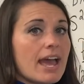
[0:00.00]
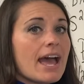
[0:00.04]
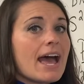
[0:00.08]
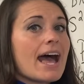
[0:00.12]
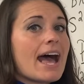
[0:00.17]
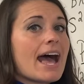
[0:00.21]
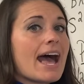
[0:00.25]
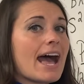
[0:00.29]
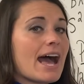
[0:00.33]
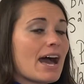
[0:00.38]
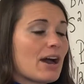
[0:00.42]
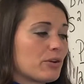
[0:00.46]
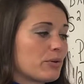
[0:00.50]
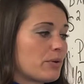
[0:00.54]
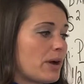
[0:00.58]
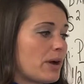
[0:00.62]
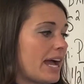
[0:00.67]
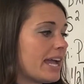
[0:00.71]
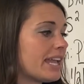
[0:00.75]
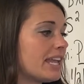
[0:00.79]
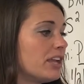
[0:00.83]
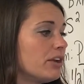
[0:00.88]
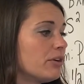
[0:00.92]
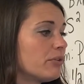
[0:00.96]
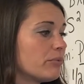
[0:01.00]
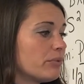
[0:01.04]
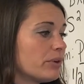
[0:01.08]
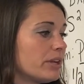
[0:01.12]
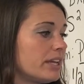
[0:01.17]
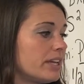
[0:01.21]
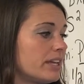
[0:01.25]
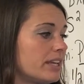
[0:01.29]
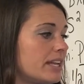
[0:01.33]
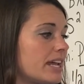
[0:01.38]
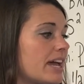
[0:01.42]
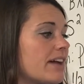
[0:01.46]
How do I get
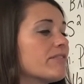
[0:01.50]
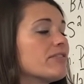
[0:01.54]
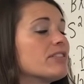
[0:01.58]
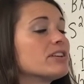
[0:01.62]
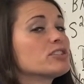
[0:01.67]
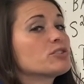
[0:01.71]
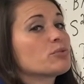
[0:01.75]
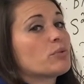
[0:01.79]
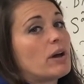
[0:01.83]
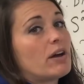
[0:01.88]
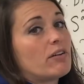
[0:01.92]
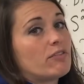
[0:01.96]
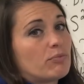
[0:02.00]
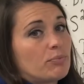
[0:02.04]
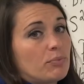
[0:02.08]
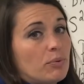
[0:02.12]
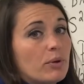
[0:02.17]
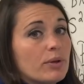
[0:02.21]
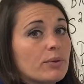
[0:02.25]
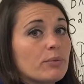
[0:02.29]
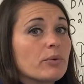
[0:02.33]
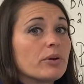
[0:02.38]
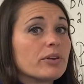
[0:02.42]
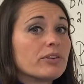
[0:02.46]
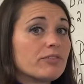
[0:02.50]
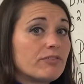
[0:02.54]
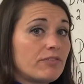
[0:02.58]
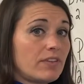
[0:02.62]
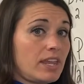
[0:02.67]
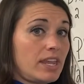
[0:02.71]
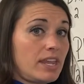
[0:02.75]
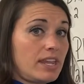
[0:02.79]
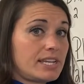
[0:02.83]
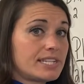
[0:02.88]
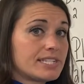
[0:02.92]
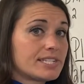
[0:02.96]
rid of the 12.1
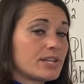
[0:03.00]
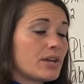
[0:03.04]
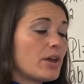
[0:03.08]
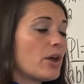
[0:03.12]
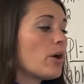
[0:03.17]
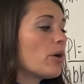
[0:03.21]
feet?